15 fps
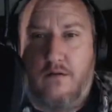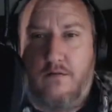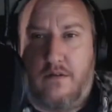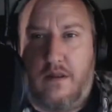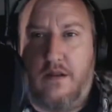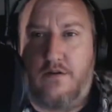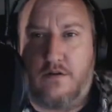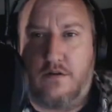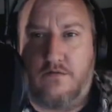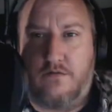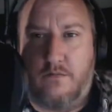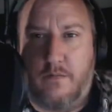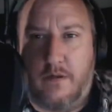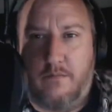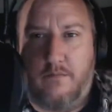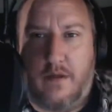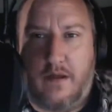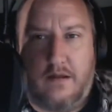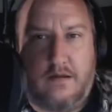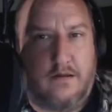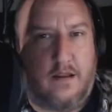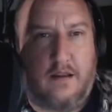T-shirts from him.
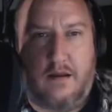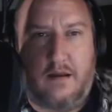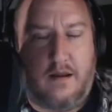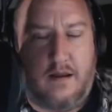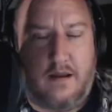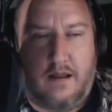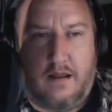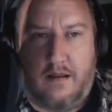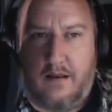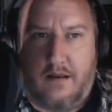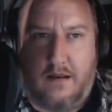Yeah,